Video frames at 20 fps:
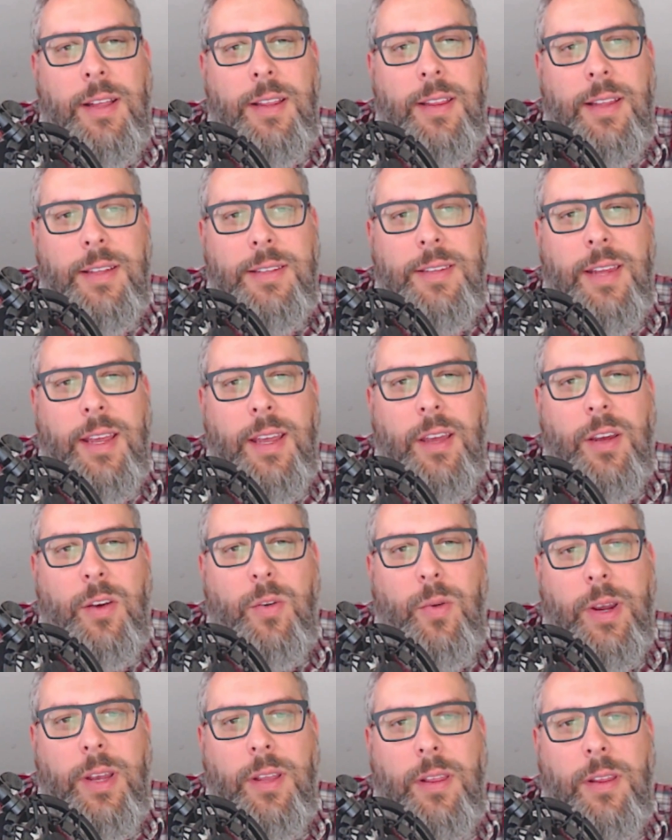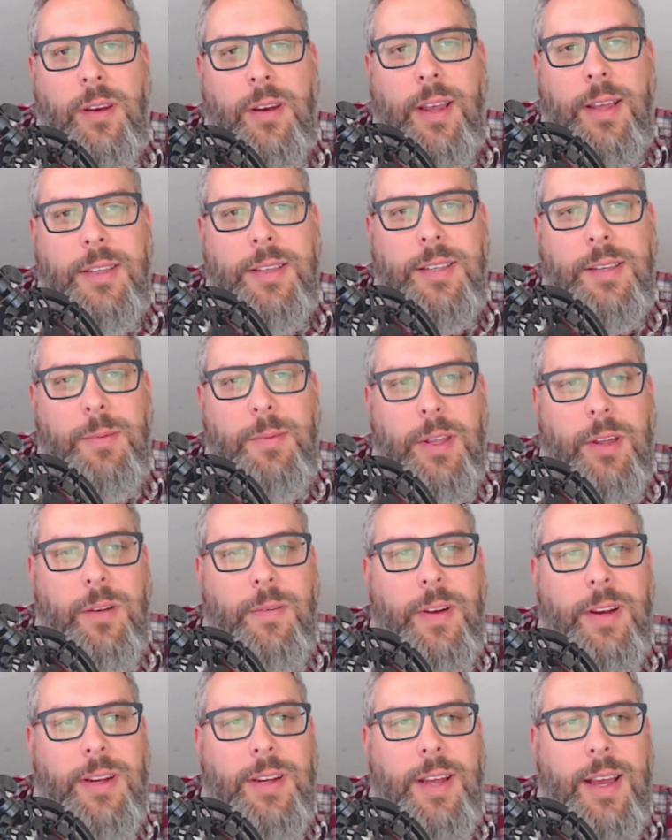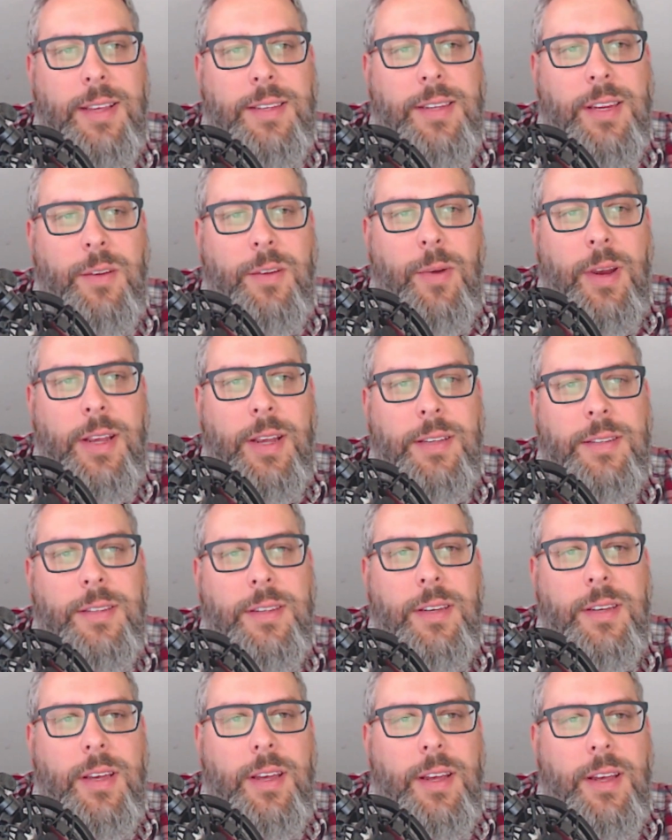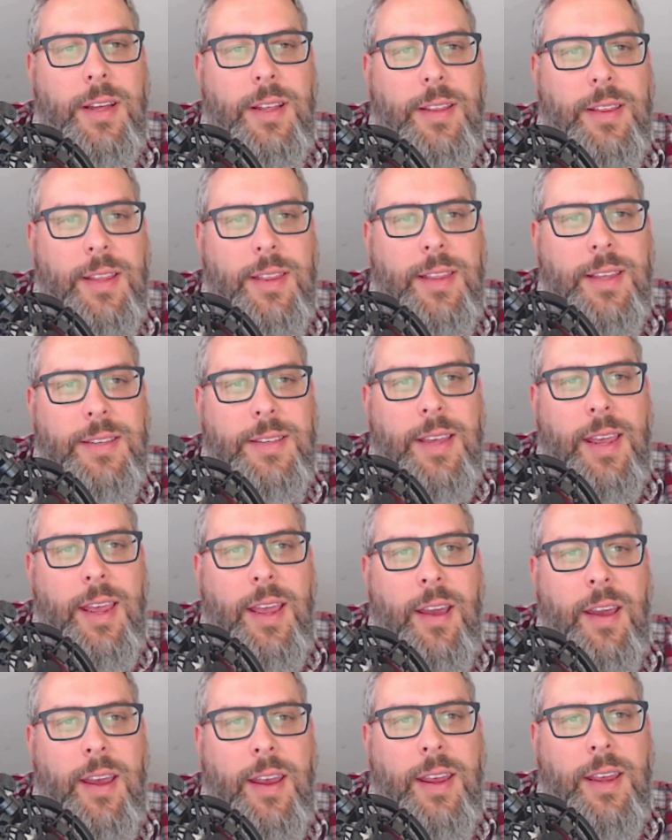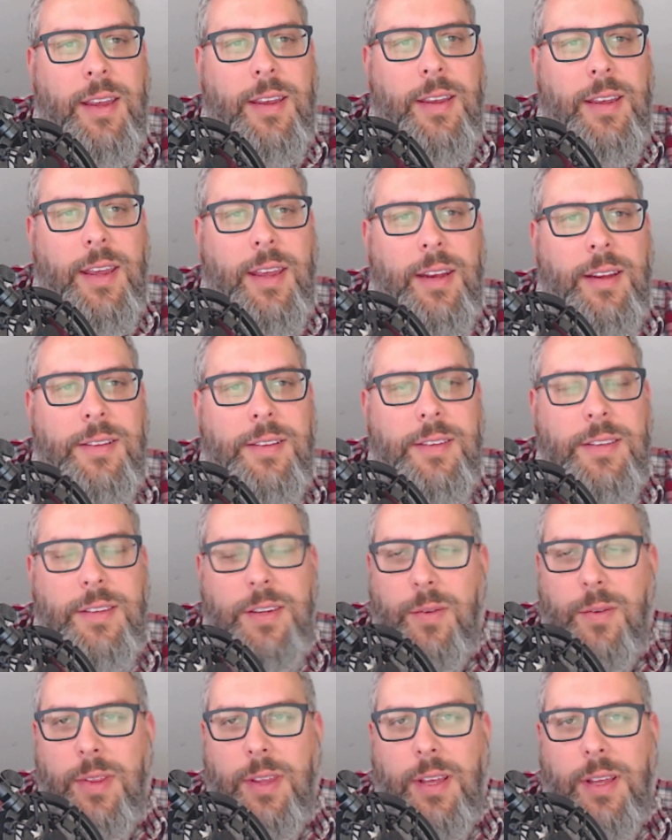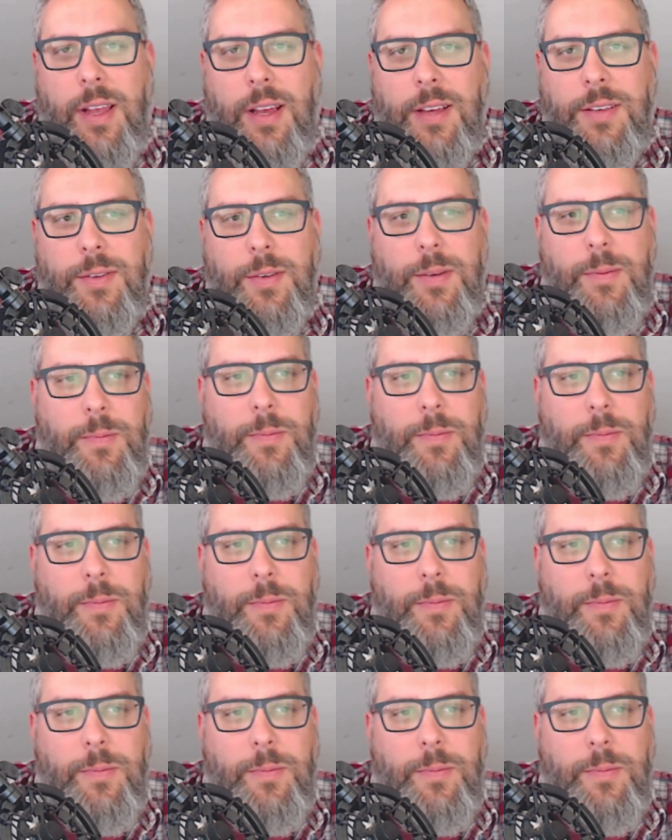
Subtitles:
Let's take a quick look at some other fantastic ways that this AI can assist you in the classroom.